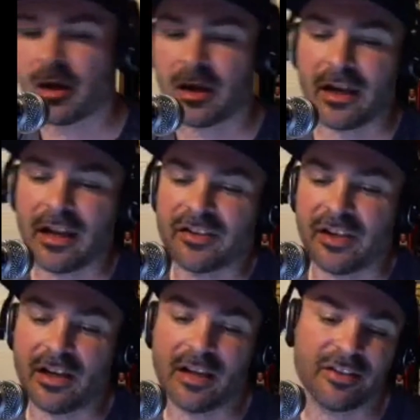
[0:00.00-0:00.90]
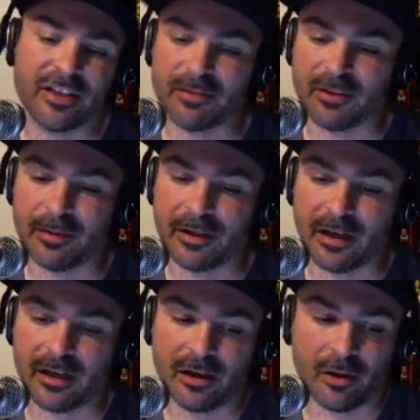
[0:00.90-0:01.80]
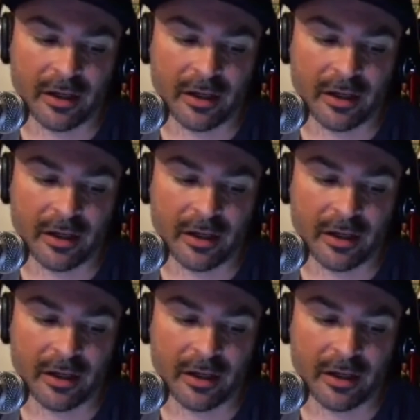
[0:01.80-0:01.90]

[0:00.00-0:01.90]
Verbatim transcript: Yeah, and that's and that seems to be uh, you know,